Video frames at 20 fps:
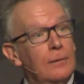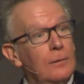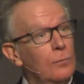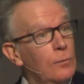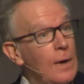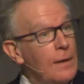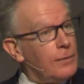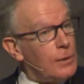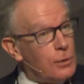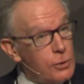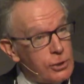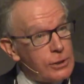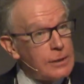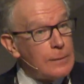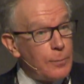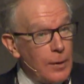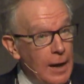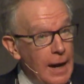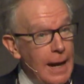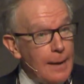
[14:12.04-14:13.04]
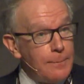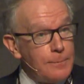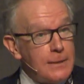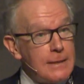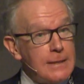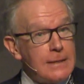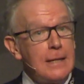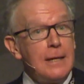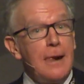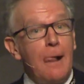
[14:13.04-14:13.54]
revolution,
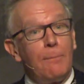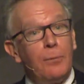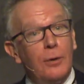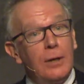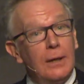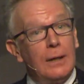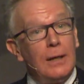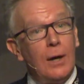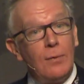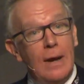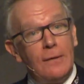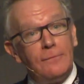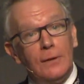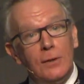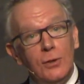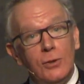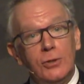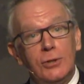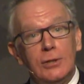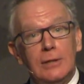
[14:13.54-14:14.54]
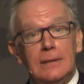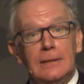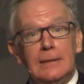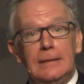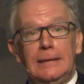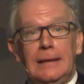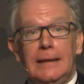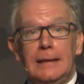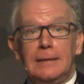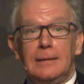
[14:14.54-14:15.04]
perhaps, but a revolution
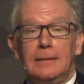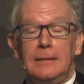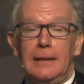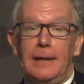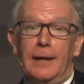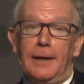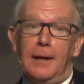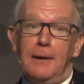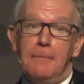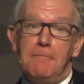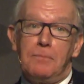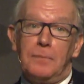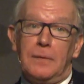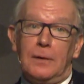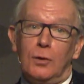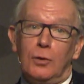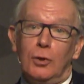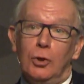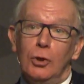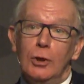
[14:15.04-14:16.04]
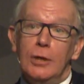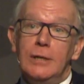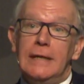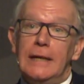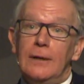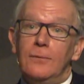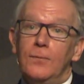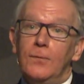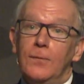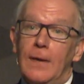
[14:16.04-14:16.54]
that could
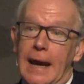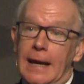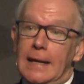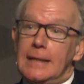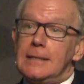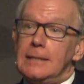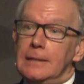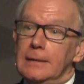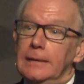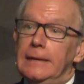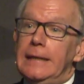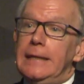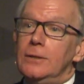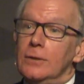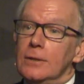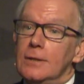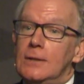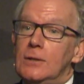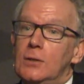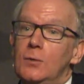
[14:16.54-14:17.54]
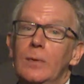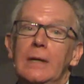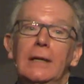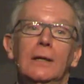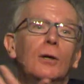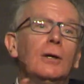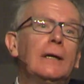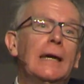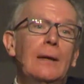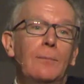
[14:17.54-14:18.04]
in fact lead us to be
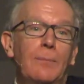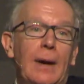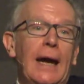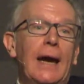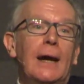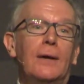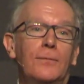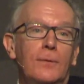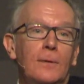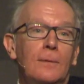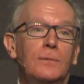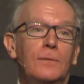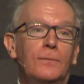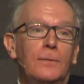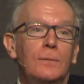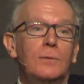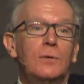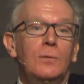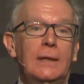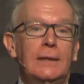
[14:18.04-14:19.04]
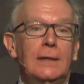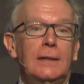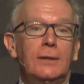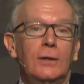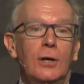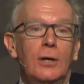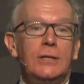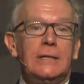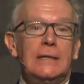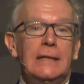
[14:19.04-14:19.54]
looking back from
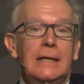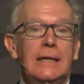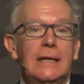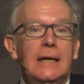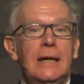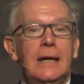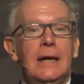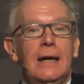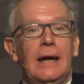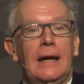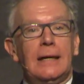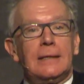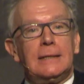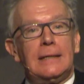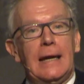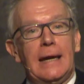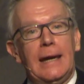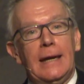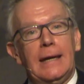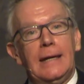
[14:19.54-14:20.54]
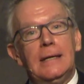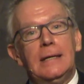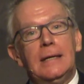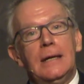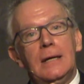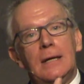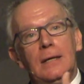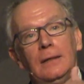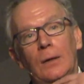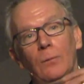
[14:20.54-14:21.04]
2030 and say
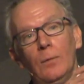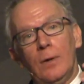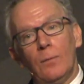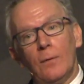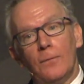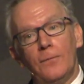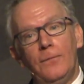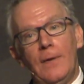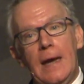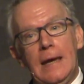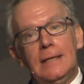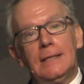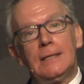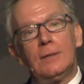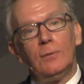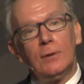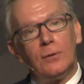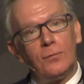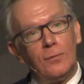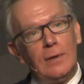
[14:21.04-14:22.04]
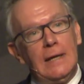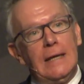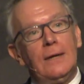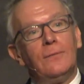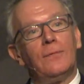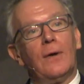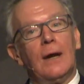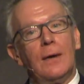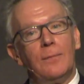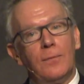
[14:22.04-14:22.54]
that we were faced with really
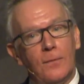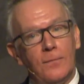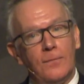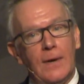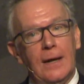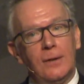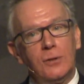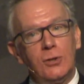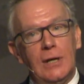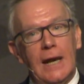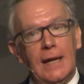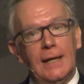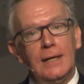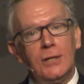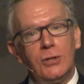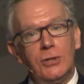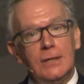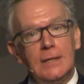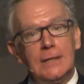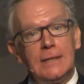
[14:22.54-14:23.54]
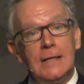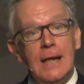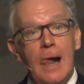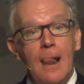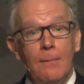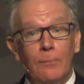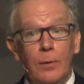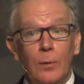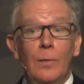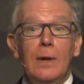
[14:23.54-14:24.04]
very profound challenges,
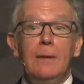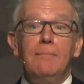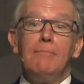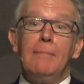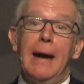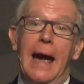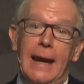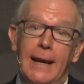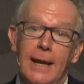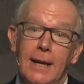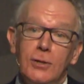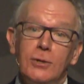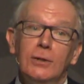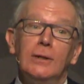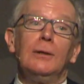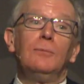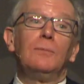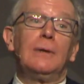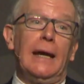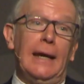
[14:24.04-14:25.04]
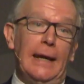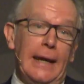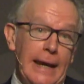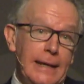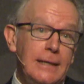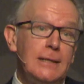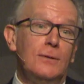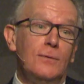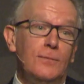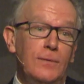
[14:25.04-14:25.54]
but we managed them
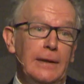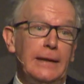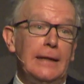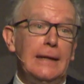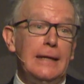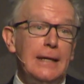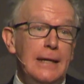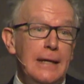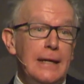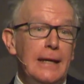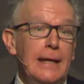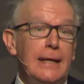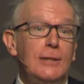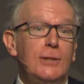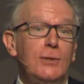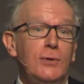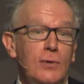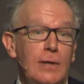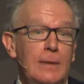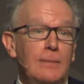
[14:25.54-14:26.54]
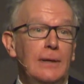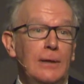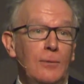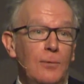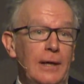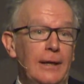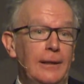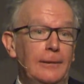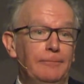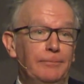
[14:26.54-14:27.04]
collectively extremely
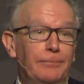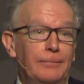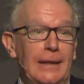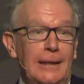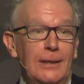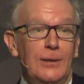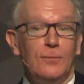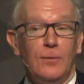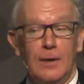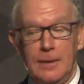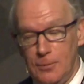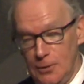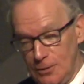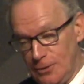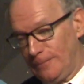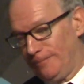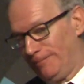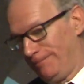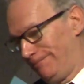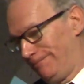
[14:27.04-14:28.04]
well. Thank you very much.